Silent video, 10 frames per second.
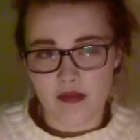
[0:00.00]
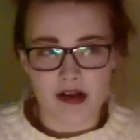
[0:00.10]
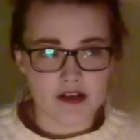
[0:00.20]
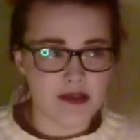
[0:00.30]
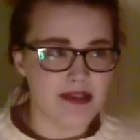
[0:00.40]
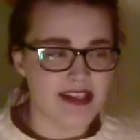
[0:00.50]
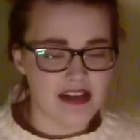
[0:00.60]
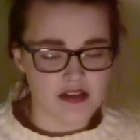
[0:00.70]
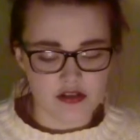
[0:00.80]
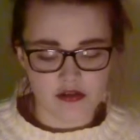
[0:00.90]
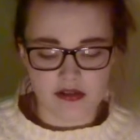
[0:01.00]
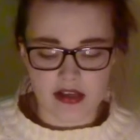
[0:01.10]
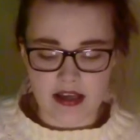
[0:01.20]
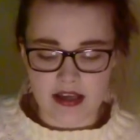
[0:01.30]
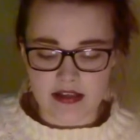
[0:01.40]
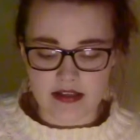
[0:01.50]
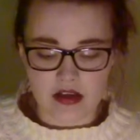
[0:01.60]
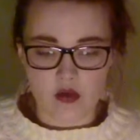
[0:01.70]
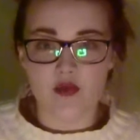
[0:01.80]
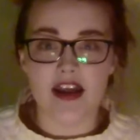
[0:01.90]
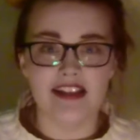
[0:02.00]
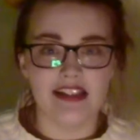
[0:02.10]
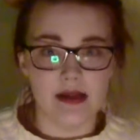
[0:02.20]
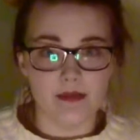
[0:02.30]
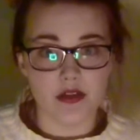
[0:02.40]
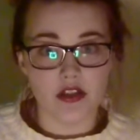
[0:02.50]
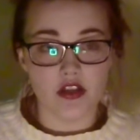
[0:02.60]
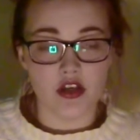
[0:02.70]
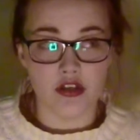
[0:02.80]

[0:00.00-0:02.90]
my Christmas essentials, is red lips.